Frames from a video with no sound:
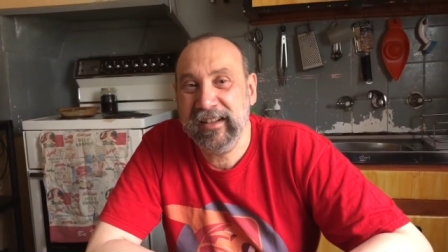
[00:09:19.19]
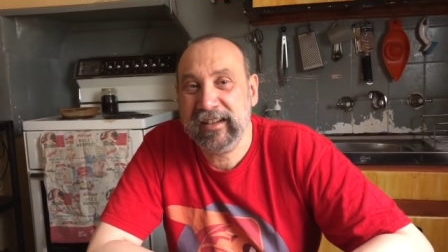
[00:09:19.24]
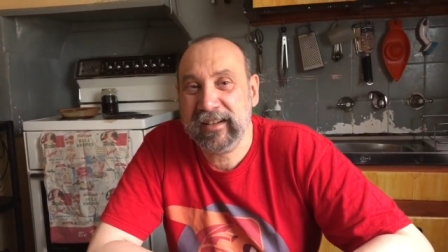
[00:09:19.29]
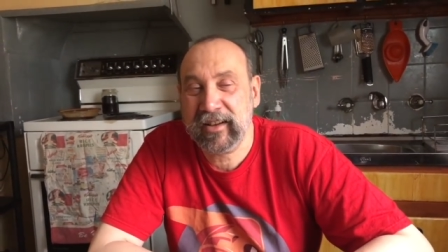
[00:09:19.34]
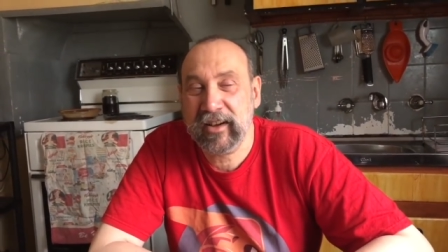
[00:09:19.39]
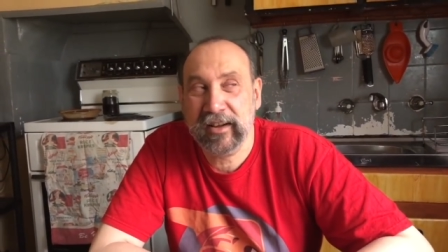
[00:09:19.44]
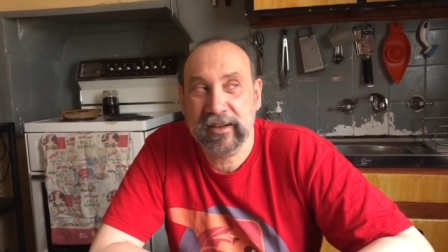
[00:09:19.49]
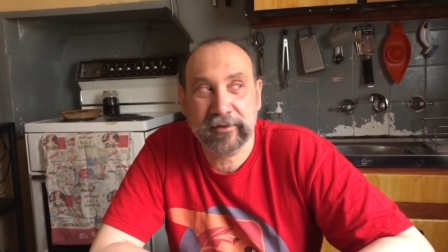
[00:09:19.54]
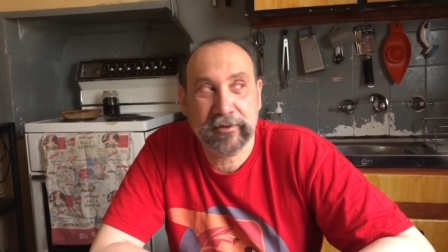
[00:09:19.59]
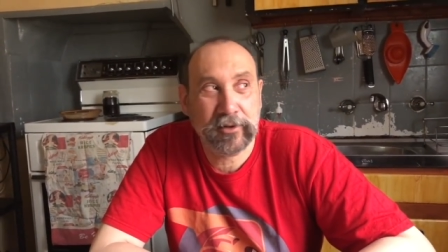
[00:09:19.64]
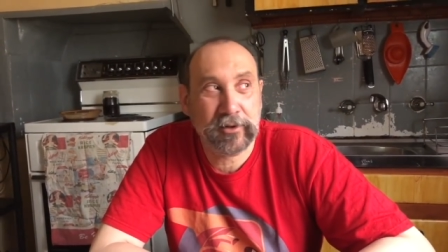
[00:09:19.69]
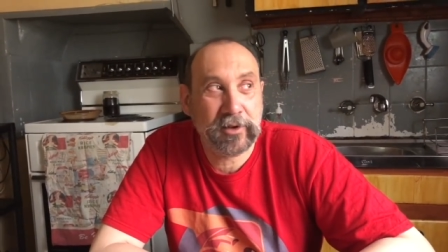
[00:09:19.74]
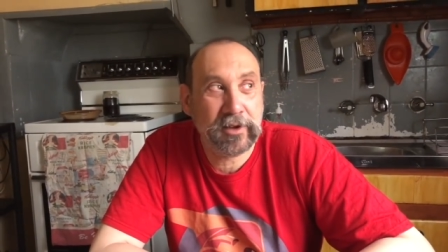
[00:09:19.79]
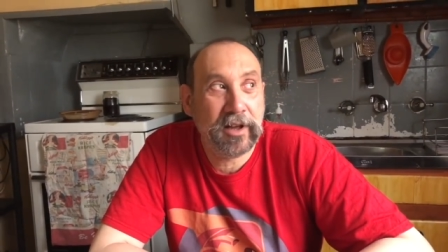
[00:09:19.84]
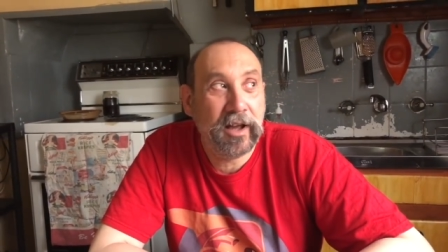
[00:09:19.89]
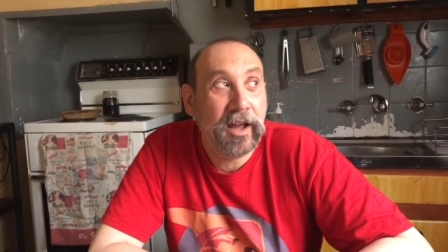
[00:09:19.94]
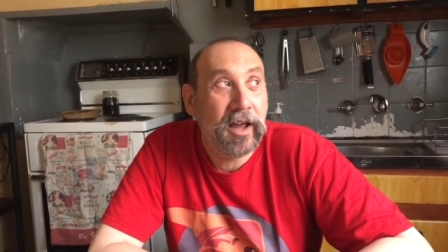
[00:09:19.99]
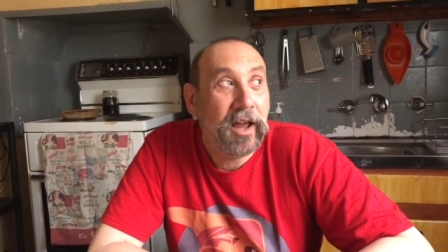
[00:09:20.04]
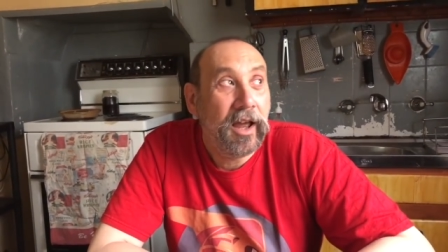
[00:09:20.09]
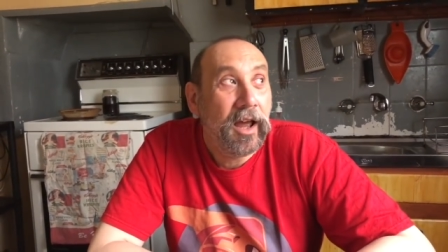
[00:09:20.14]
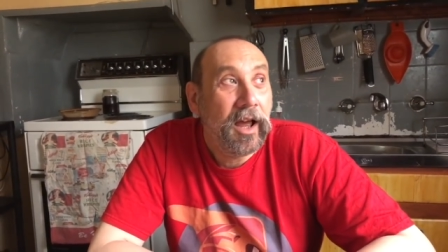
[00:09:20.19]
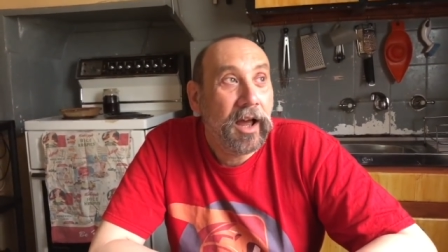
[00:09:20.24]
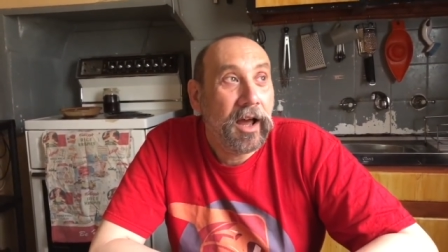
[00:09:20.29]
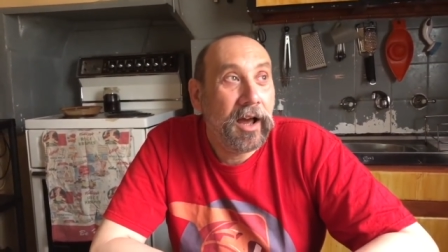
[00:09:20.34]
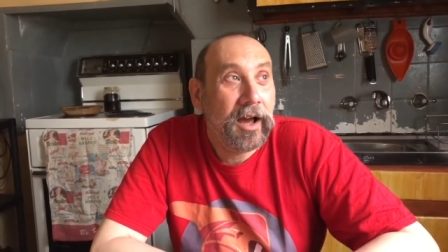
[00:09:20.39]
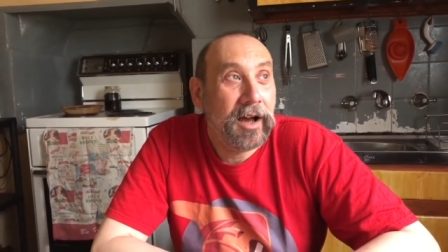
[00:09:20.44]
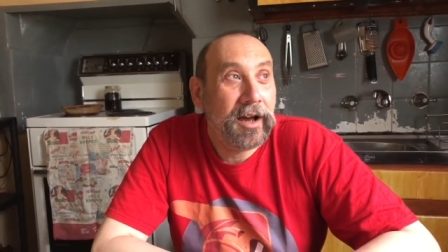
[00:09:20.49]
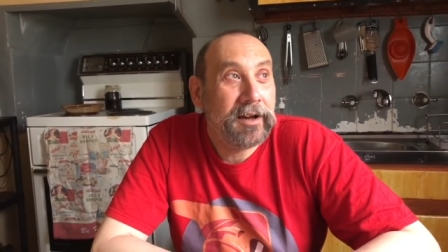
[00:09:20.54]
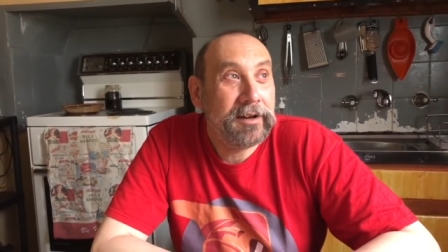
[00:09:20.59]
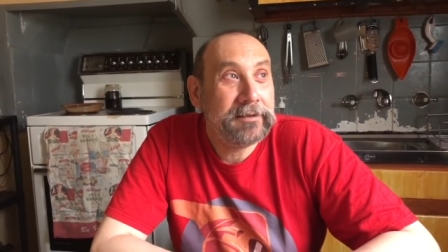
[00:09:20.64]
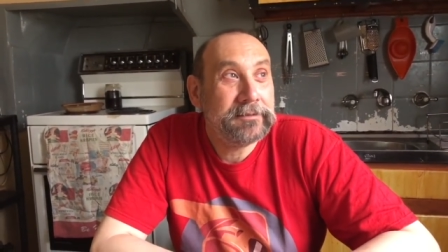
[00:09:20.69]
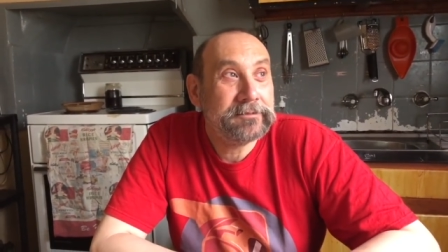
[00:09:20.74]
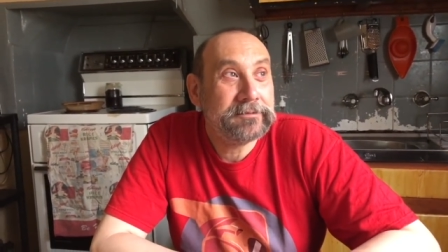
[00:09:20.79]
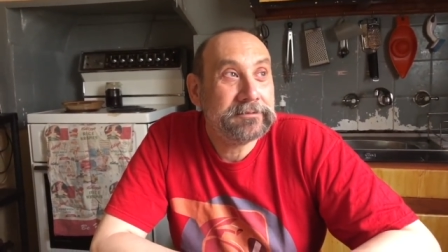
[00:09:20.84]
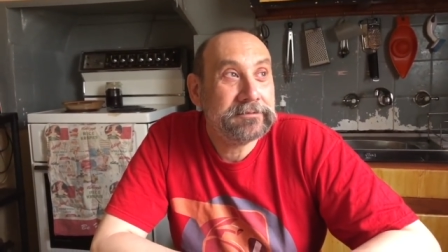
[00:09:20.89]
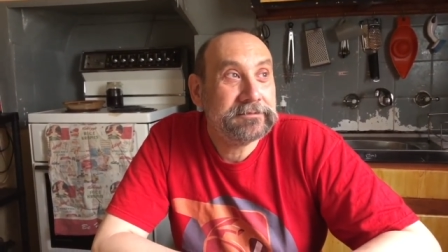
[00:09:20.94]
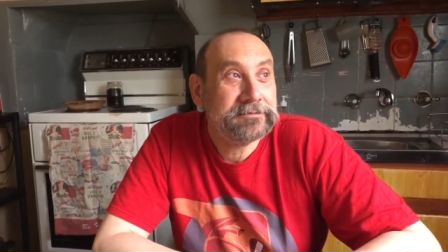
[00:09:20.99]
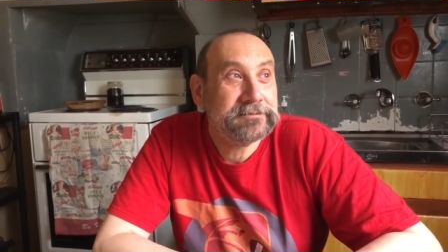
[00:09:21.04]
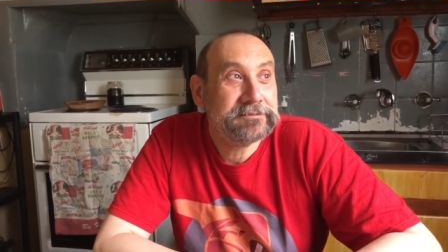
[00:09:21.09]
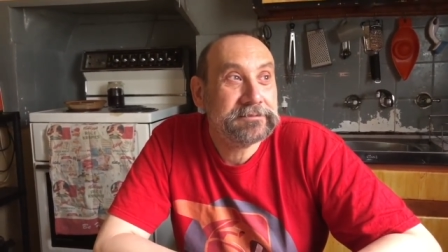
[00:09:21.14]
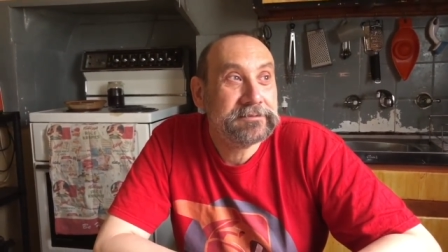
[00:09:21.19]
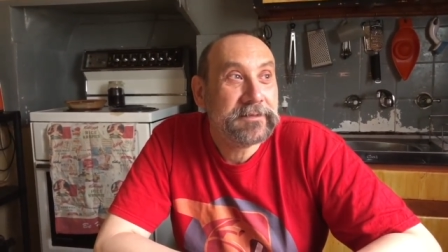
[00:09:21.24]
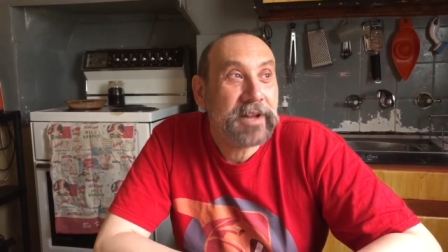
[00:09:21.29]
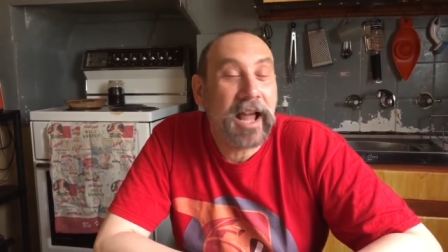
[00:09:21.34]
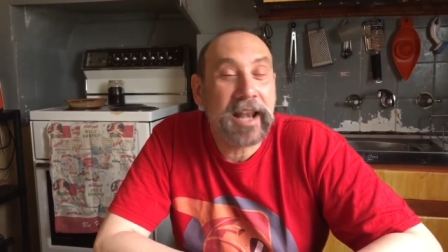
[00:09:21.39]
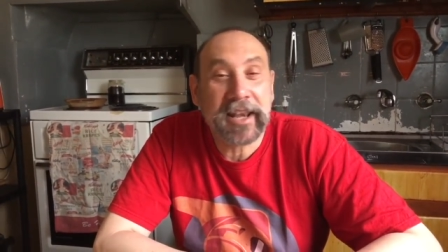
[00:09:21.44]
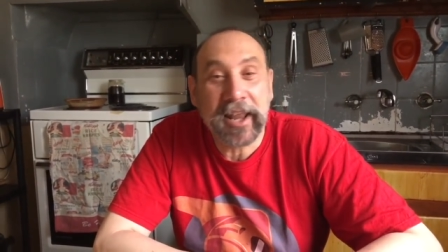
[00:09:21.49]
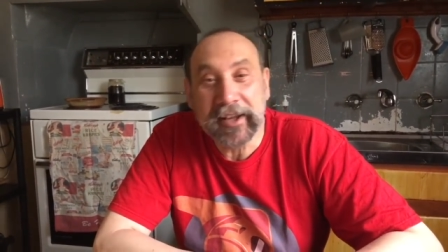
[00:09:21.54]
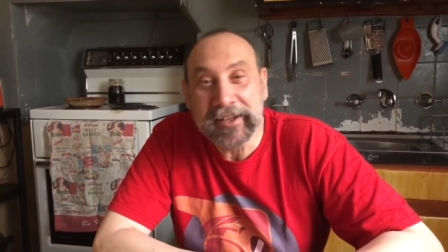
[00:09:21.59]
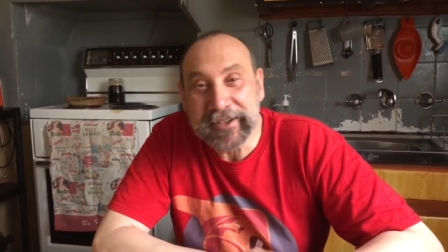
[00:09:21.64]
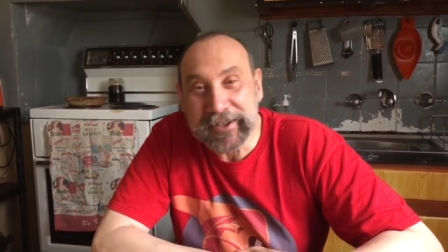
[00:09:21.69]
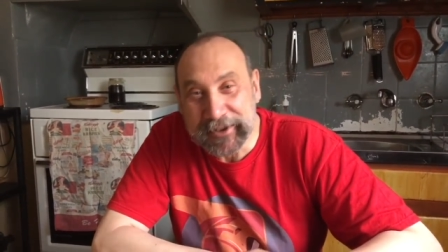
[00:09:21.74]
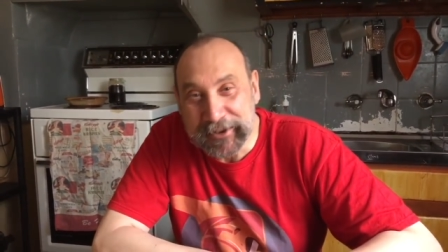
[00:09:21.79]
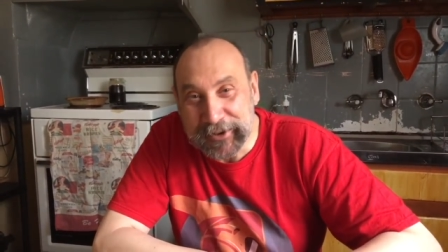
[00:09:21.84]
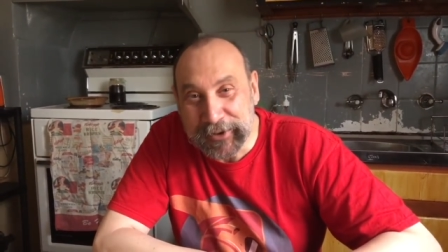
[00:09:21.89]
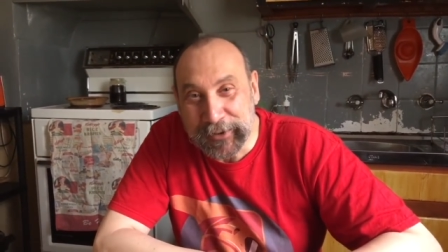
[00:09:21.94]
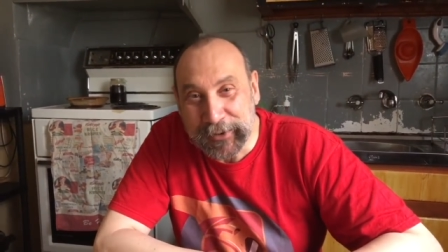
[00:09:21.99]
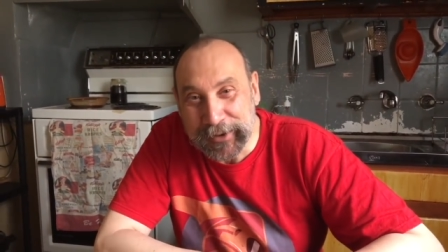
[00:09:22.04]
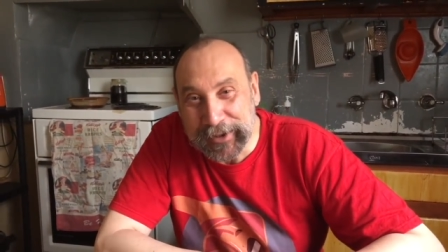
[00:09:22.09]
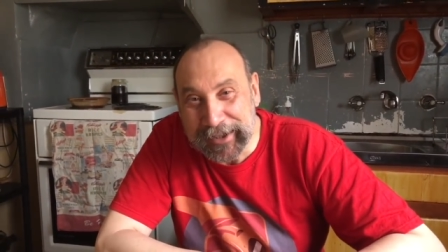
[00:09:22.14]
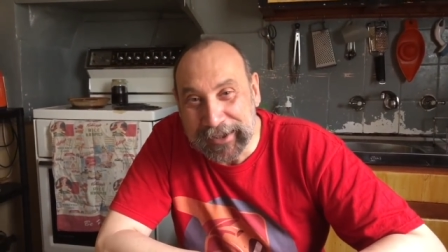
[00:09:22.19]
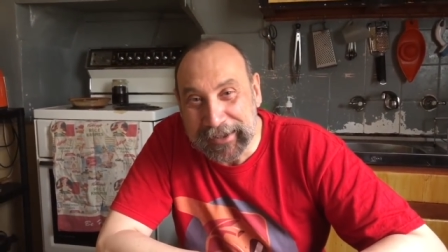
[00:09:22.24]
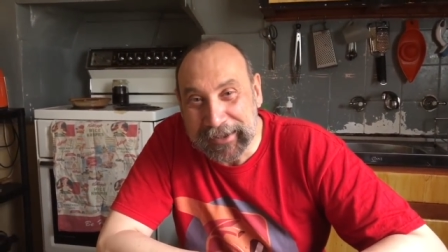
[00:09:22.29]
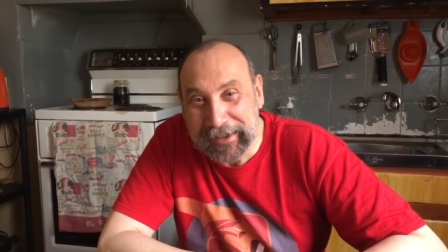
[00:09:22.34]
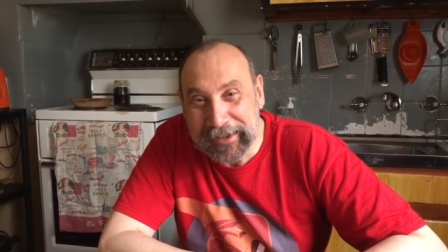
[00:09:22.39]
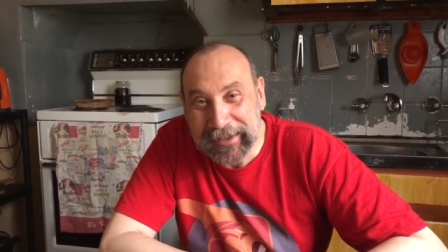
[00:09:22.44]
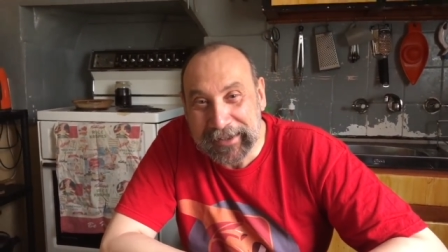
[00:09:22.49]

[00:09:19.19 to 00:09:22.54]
Yeah, kind of a lawyer. A latent lawyer.